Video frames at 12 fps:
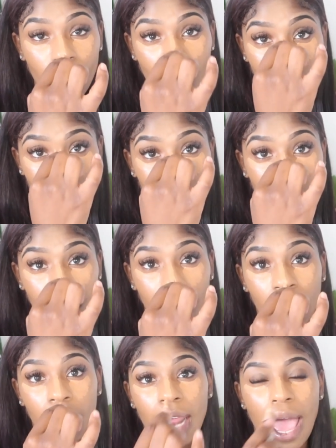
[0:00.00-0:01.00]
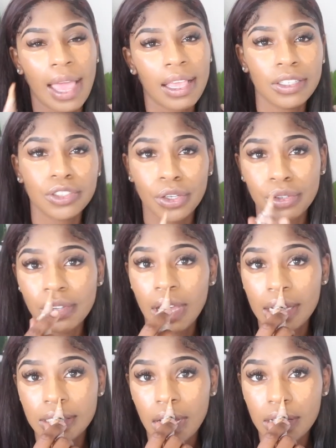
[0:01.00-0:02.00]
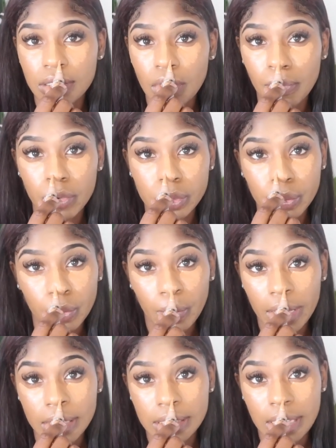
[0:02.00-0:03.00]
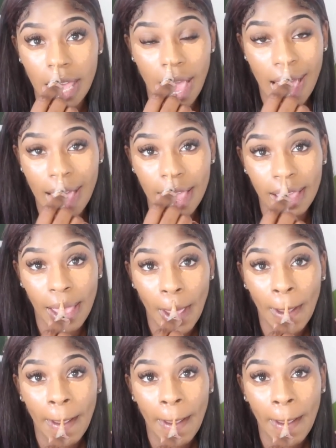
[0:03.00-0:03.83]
And I can show you guys also multiple ways that I